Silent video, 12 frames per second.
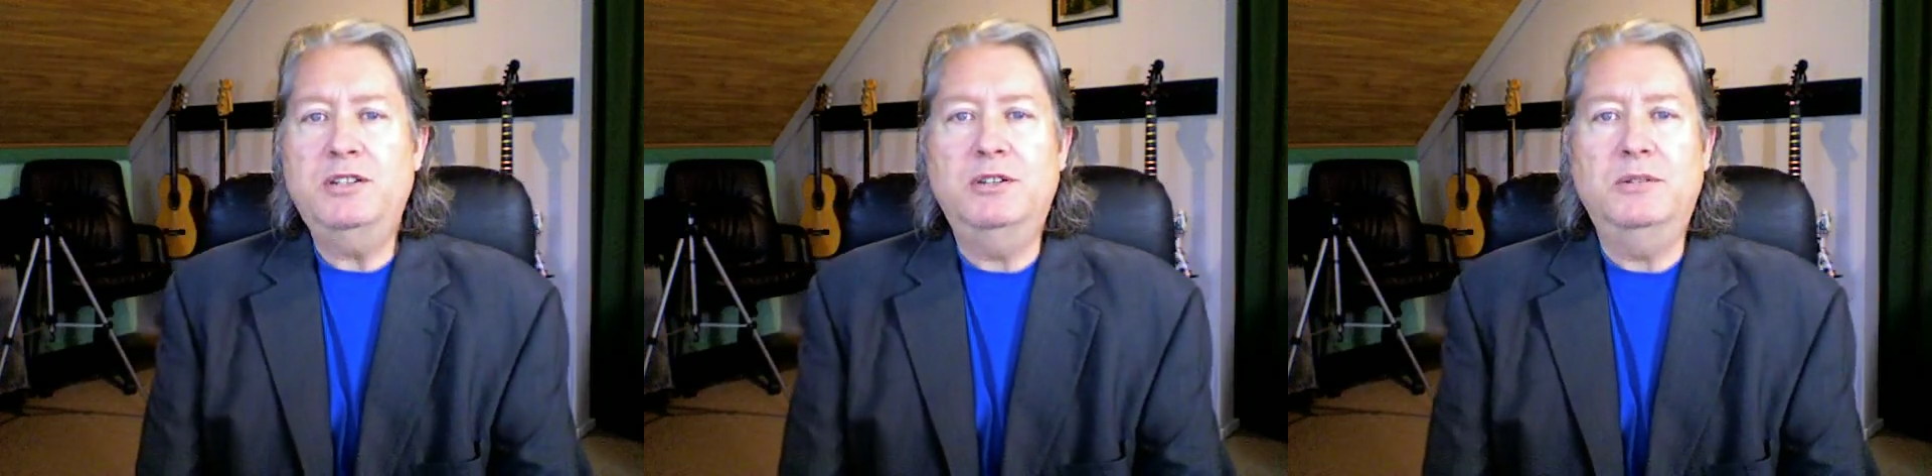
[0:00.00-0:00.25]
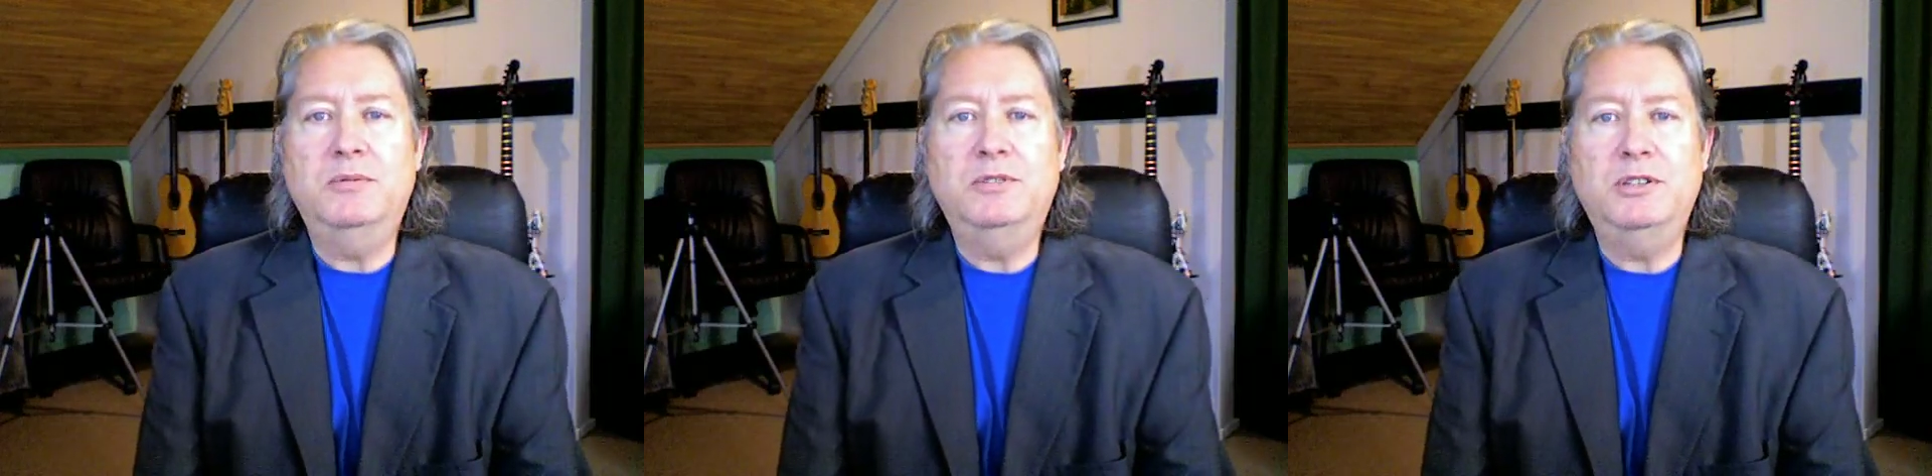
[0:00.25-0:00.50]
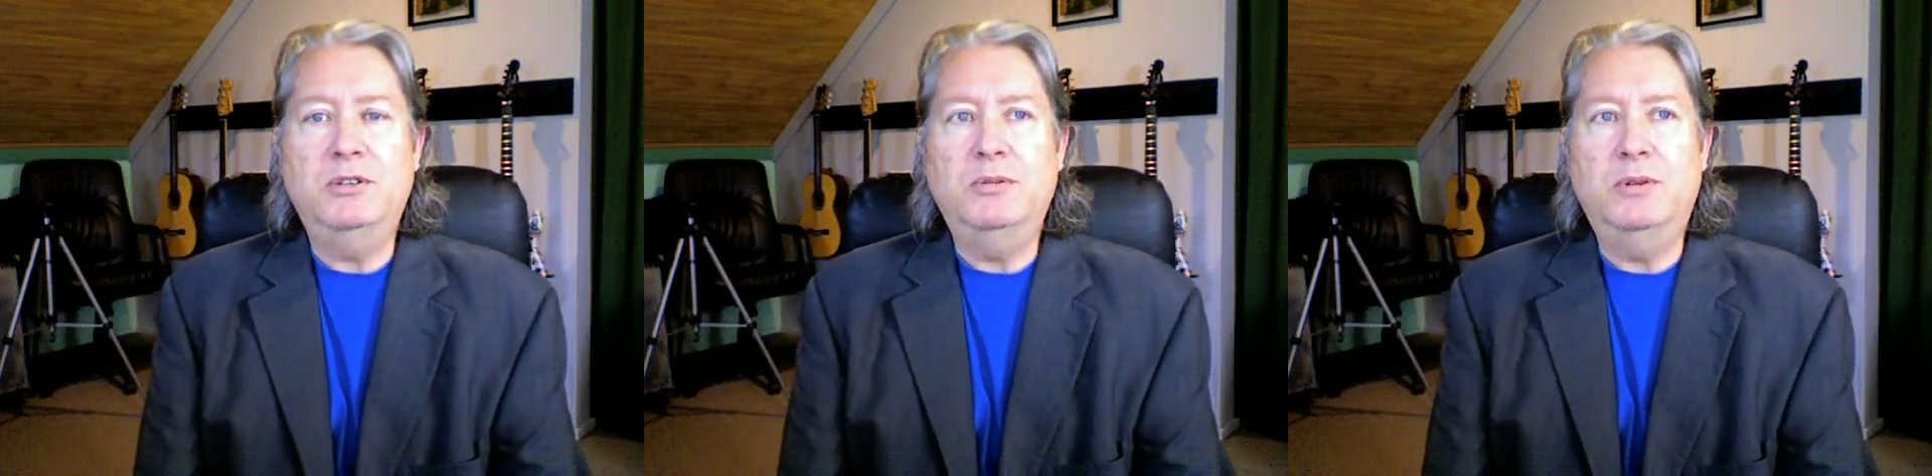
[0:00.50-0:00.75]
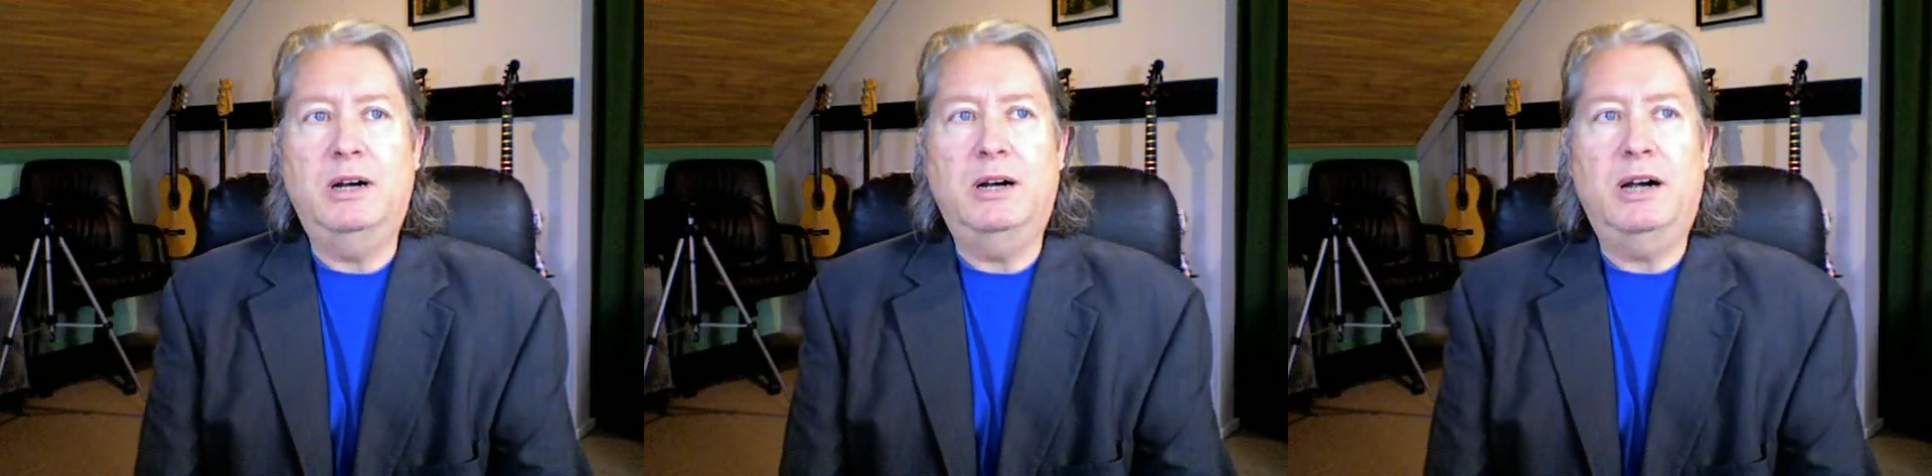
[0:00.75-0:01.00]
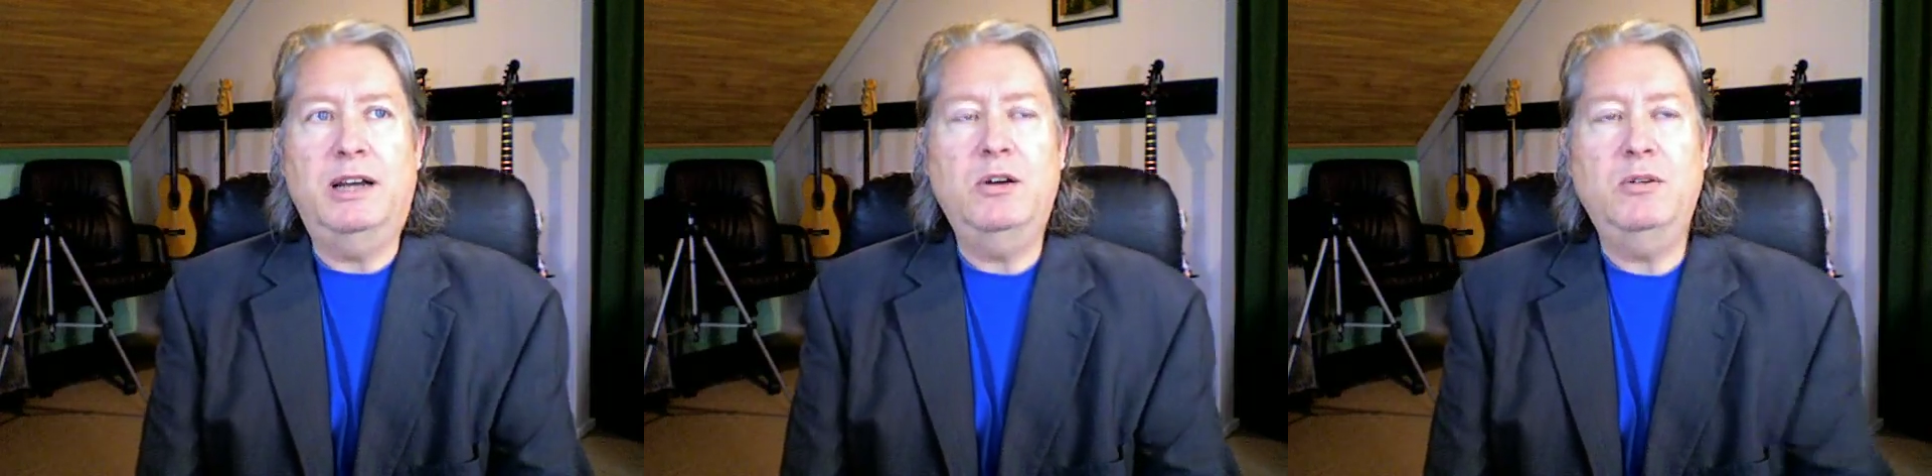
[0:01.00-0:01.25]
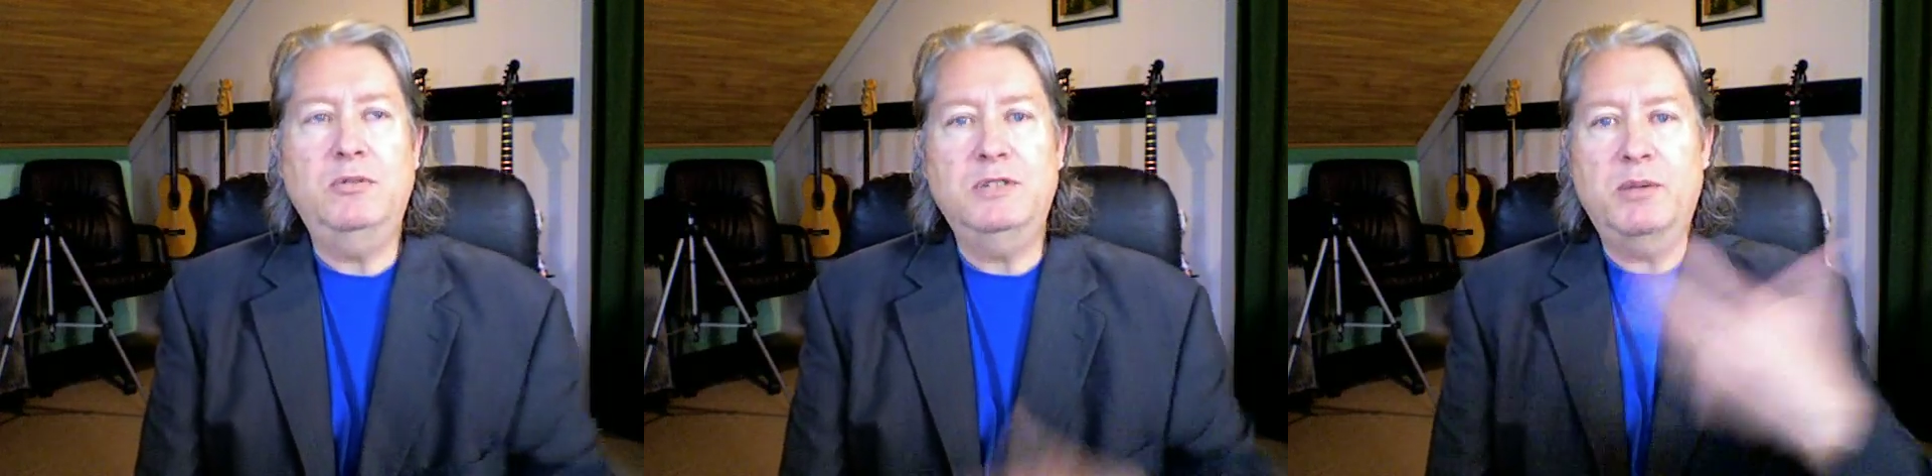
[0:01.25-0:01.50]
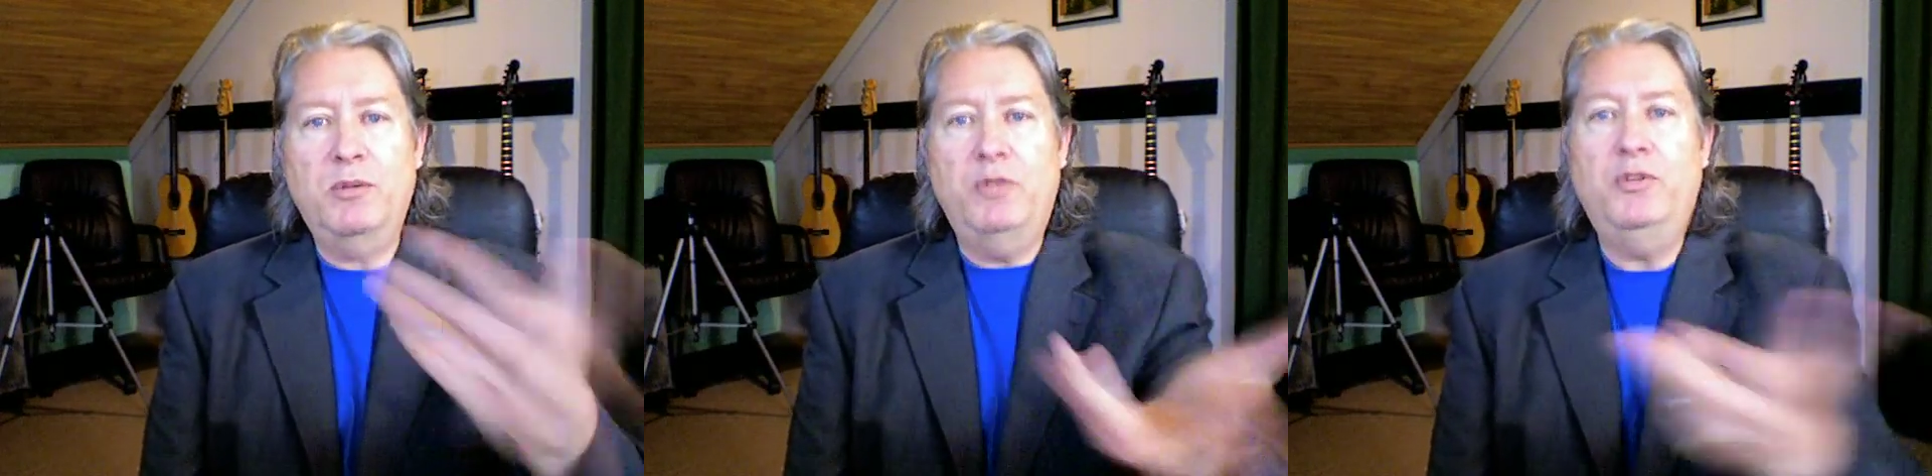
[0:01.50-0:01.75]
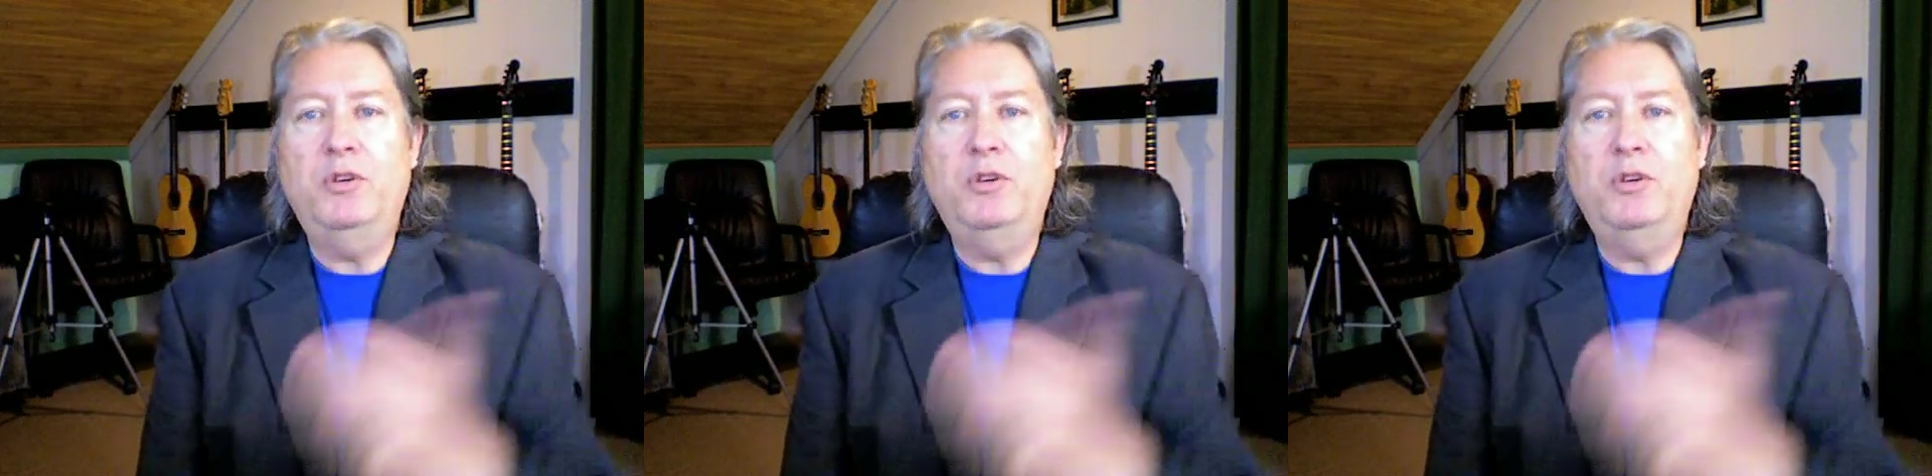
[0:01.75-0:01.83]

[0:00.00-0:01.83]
to I know some of